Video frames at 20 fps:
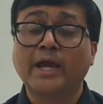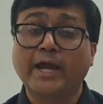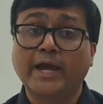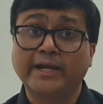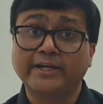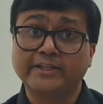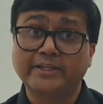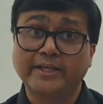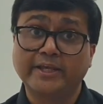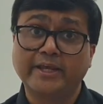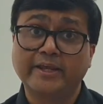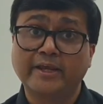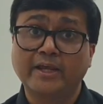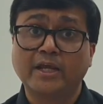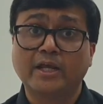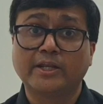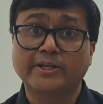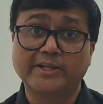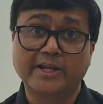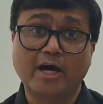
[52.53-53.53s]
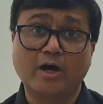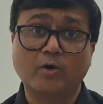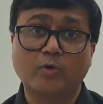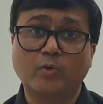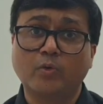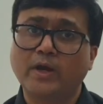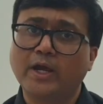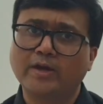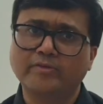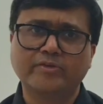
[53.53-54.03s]
and they
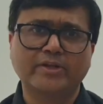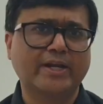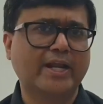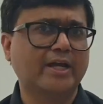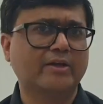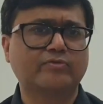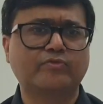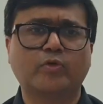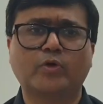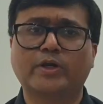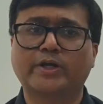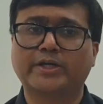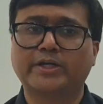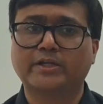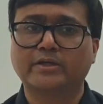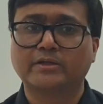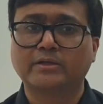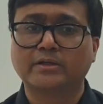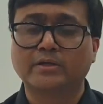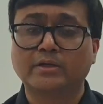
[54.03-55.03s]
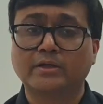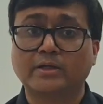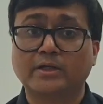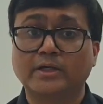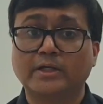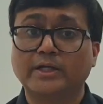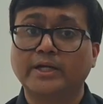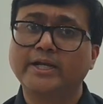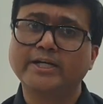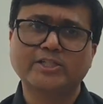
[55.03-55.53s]
now have a rank for it.
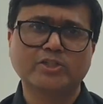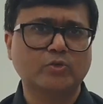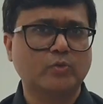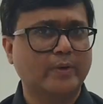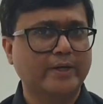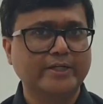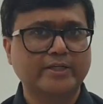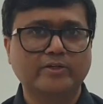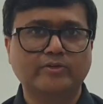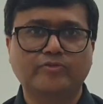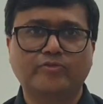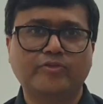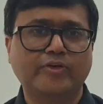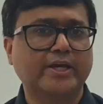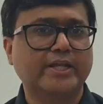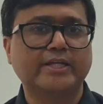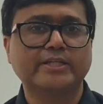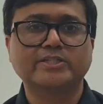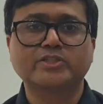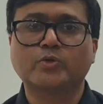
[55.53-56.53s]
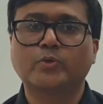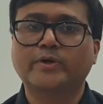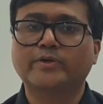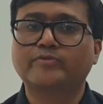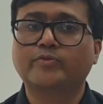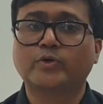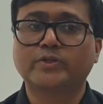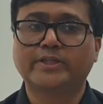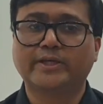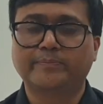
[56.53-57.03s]
It's quite fair and square
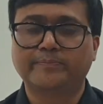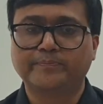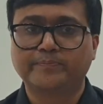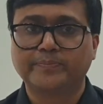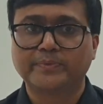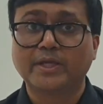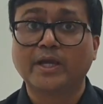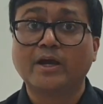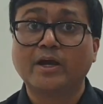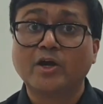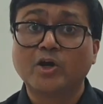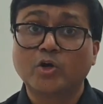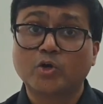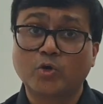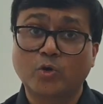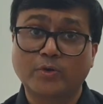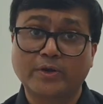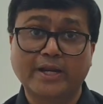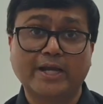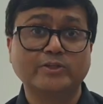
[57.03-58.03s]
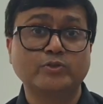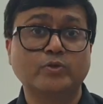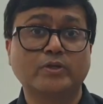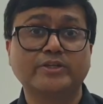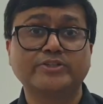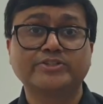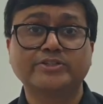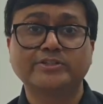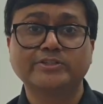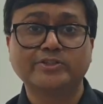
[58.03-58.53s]
for them.
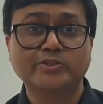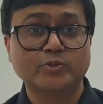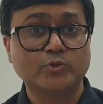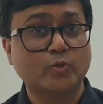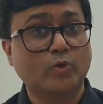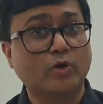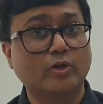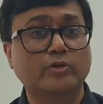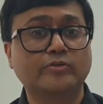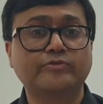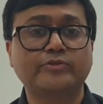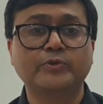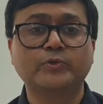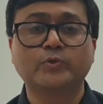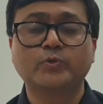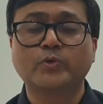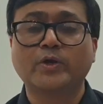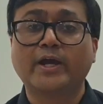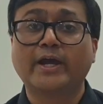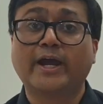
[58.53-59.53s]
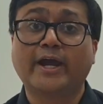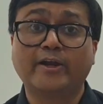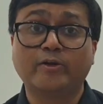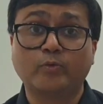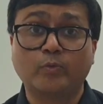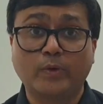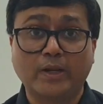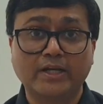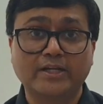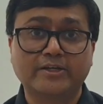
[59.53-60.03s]
Congratulations to all of you
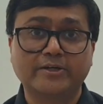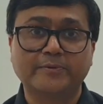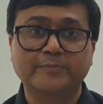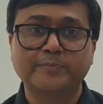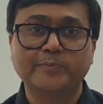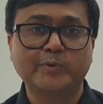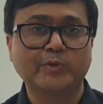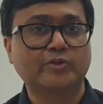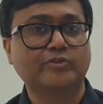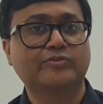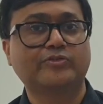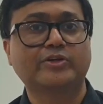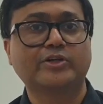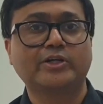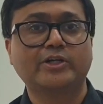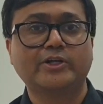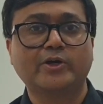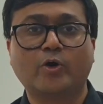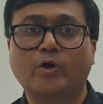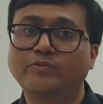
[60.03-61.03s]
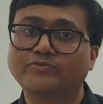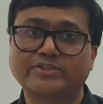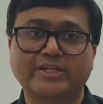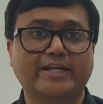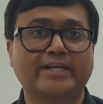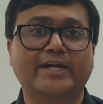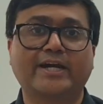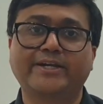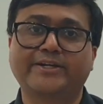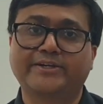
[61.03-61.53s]
and welcome to the world of
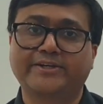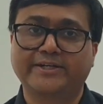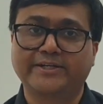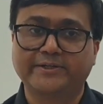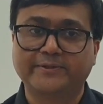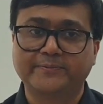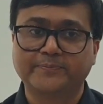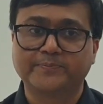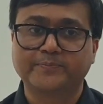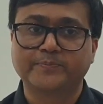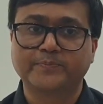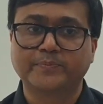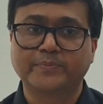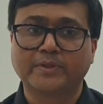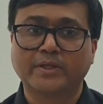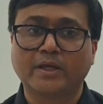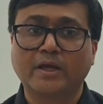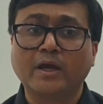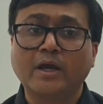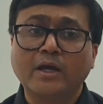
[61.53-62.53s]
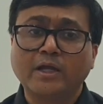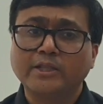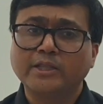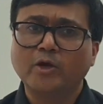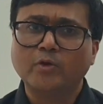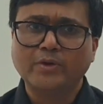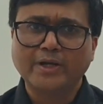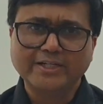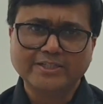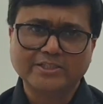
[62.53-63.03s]
psychiatry.
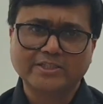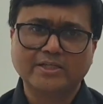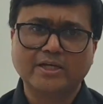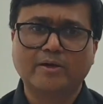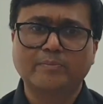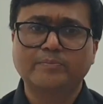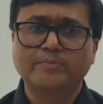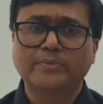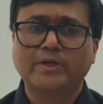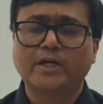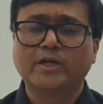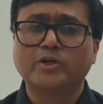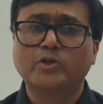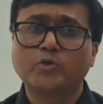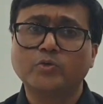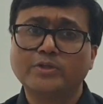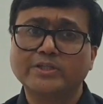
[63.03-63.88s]
Now let's come to